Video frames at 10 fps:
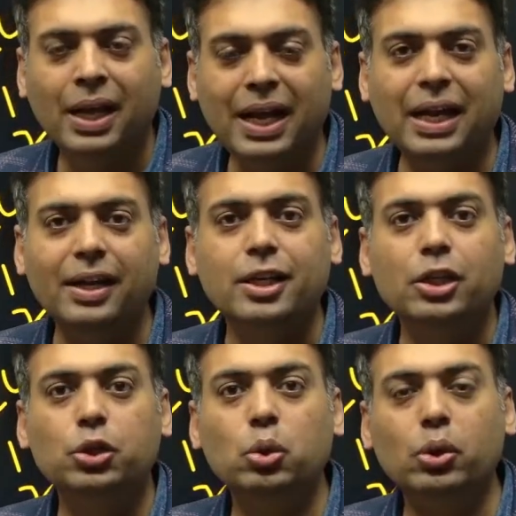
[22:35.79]
and
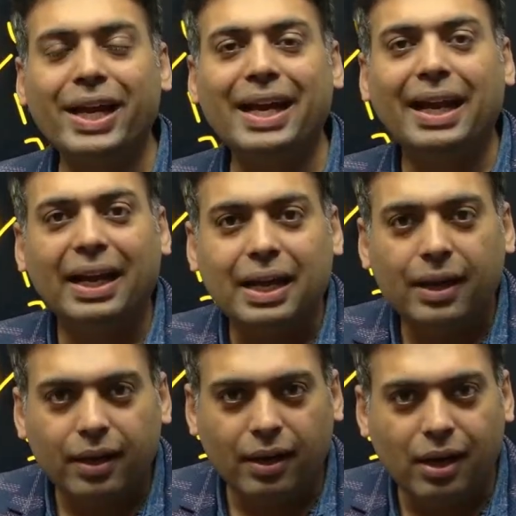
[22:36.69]
you can
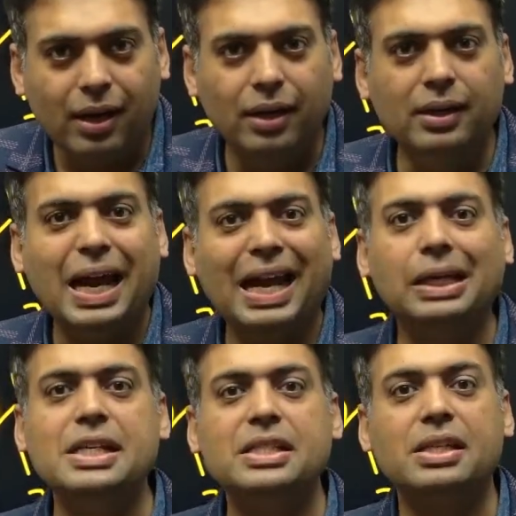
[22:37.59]
earn
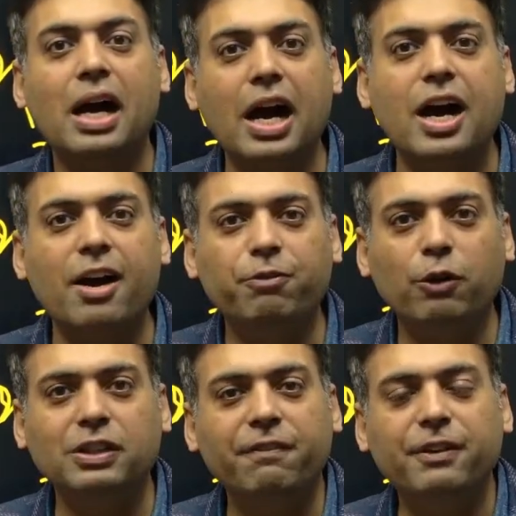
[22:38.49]
at least half
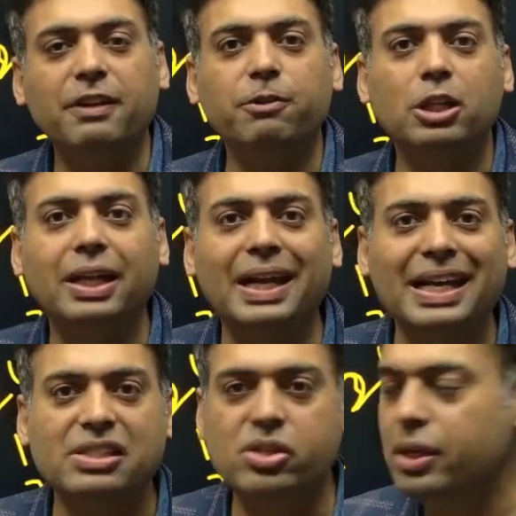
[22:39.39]
of the fee for the
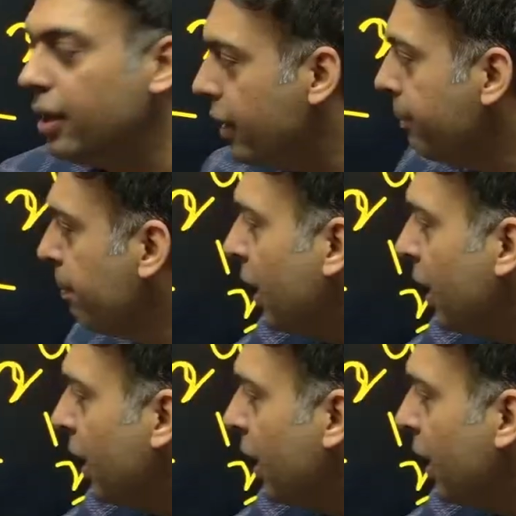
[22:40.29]
next year